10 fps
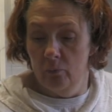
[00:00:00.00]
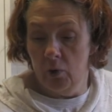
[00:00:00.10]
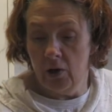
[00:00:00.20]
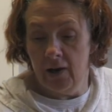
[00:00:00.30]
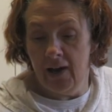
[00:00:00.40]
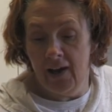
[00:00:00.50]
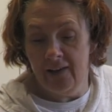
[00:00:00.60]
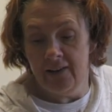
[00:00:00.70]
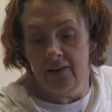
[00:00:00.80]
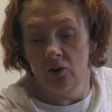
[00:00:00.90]
We're going to
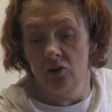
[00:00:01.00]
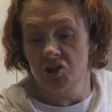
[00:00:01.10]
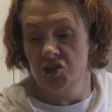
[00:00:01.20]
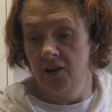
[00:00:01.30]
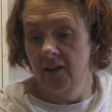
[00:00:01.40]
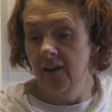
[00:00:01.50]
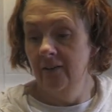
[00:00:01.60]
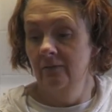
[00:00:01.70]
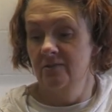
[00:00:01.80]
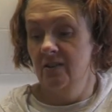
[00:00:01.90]
add in our
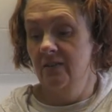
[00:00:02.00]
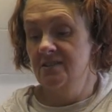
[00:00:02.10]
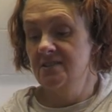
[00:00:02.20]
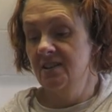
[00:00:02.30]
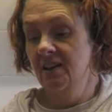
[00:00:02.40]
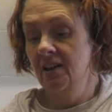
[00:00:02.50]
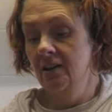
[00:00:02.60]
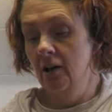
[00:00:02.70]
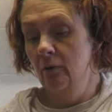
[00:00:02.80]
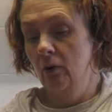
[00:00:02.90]
chicken. So this is a
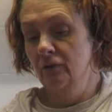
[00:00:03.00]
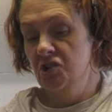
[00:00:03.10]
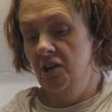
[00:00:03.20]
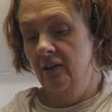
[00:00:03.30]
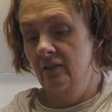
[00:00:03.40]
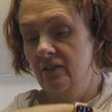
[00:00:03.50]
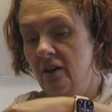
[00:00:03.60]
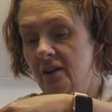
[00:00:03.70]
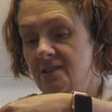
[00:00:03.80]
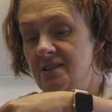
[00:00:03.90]
kilo of chicken thighs